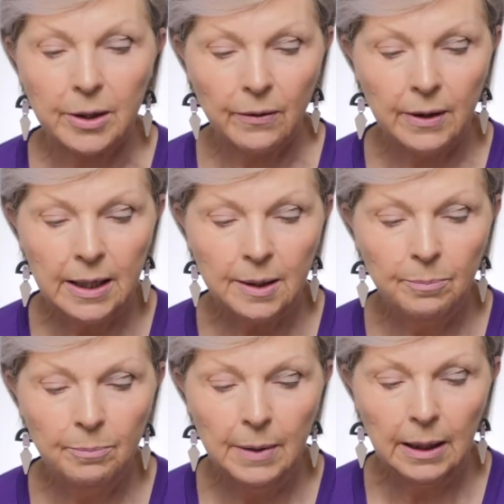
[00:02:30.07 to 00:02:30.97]
So
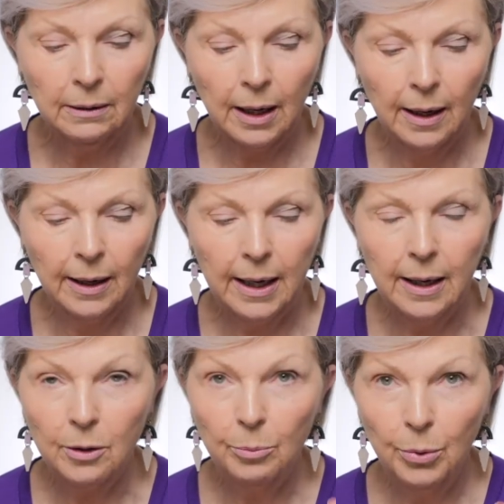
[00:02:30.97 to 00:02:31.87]
this middle colour
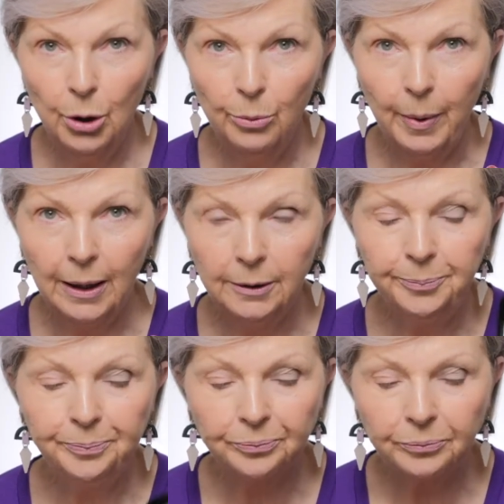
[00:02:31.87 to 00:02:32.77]
here, the Bluebell,